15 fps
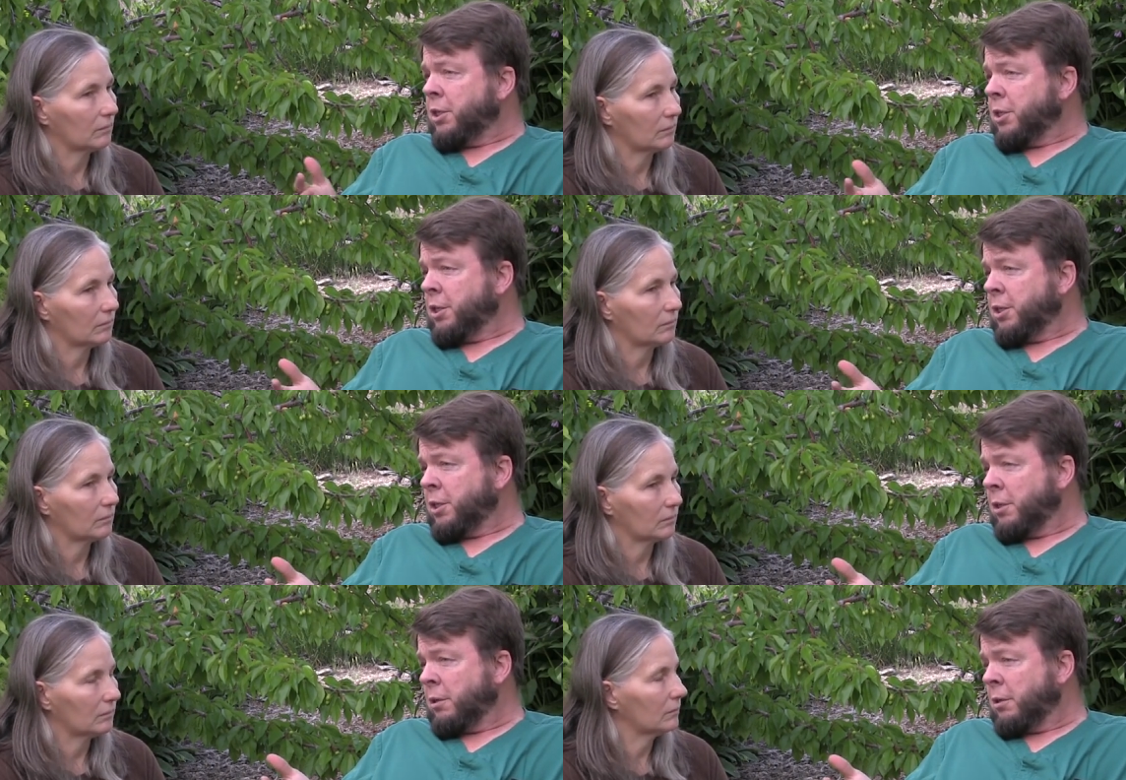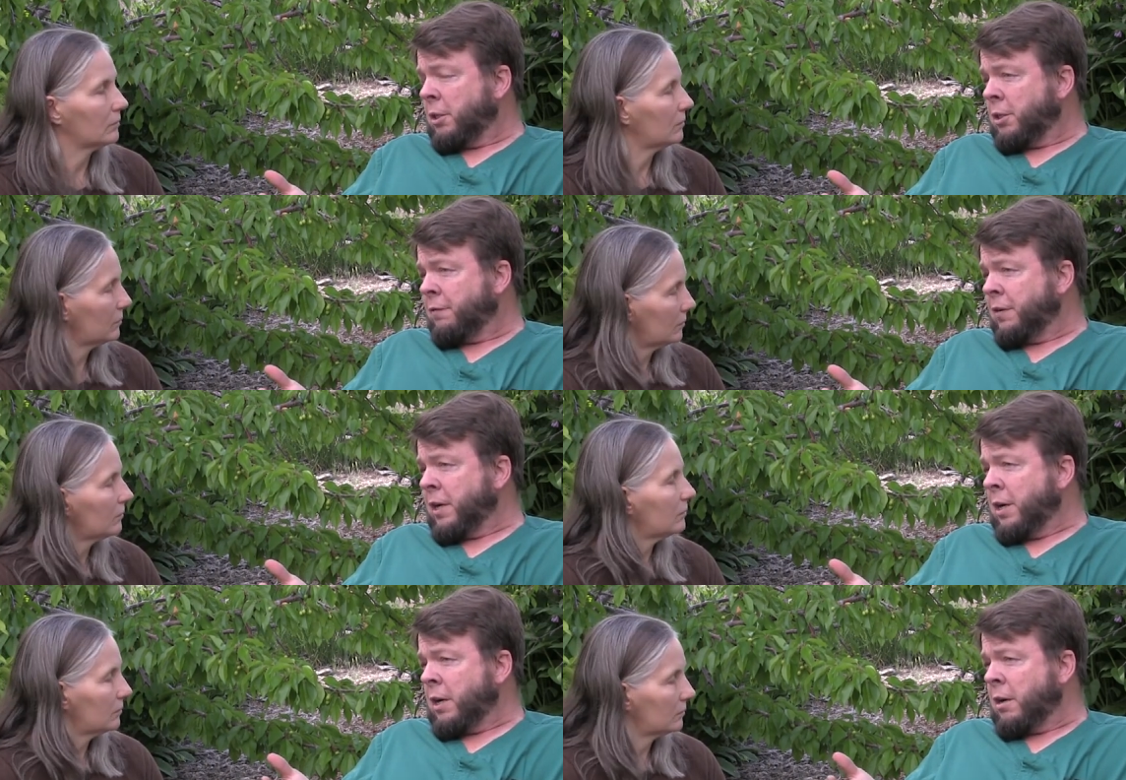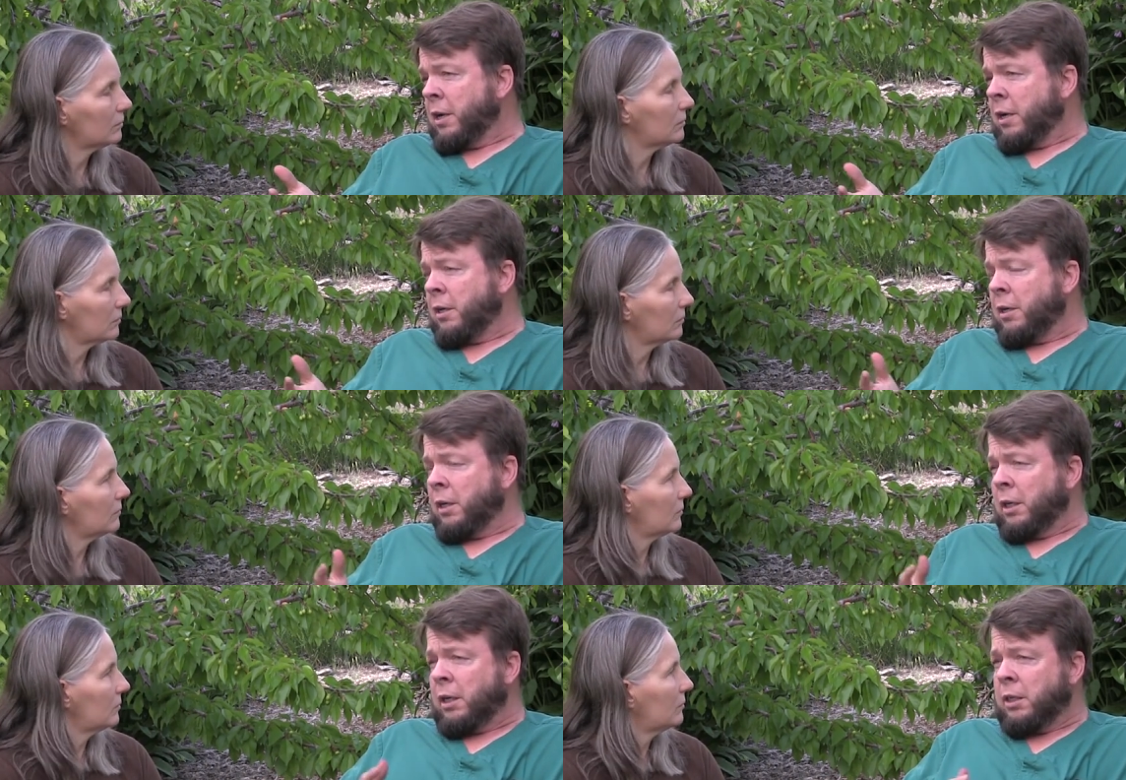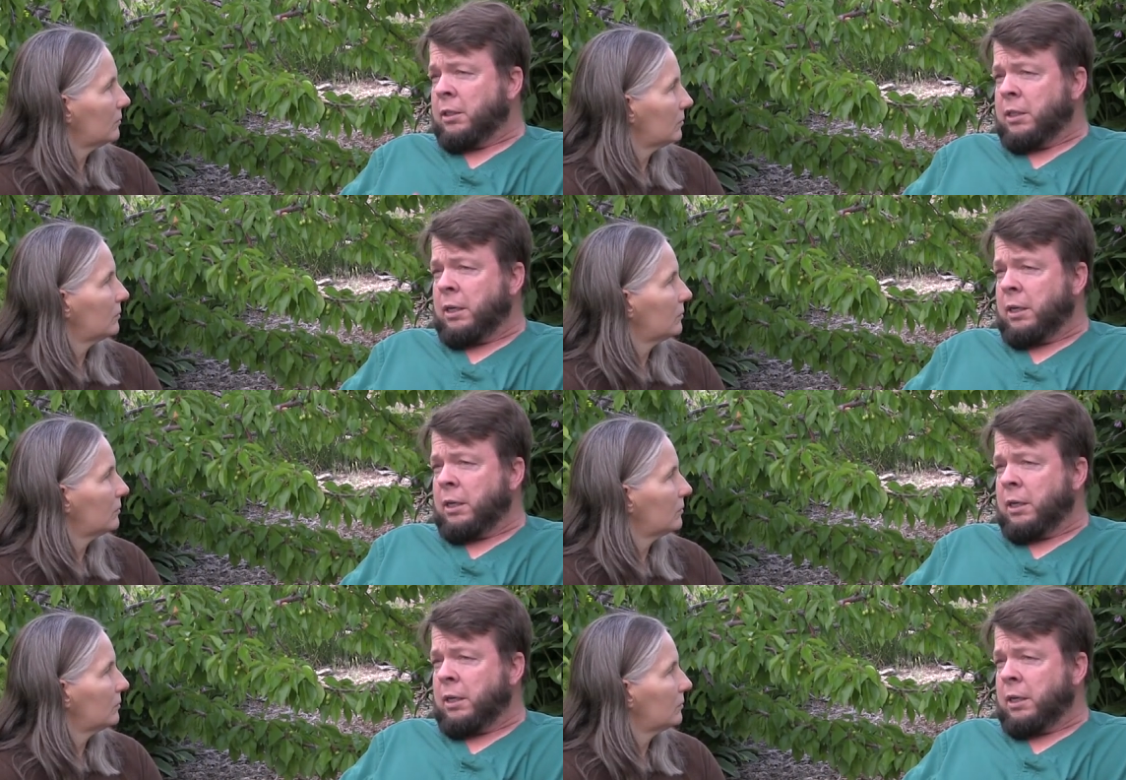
Speaker 1: just as a as a veterinarian, a little mm -hmm.